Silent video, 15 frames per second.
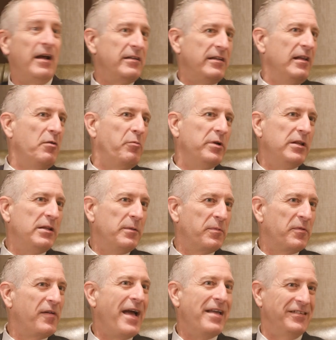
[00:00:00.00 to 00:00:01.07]
They're the liquidity
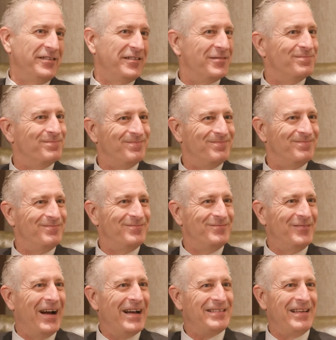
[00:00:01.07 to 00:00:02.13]
providers,
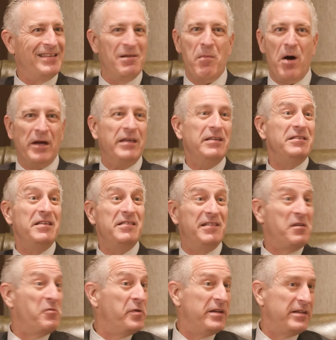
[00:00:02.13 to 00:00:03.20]
right? And the market needs
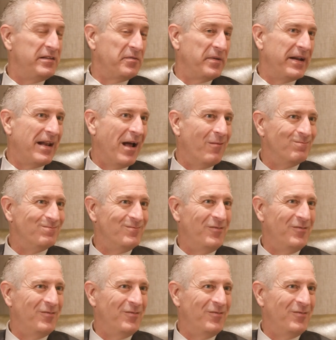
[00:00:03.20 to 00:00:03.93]
liquidity right now.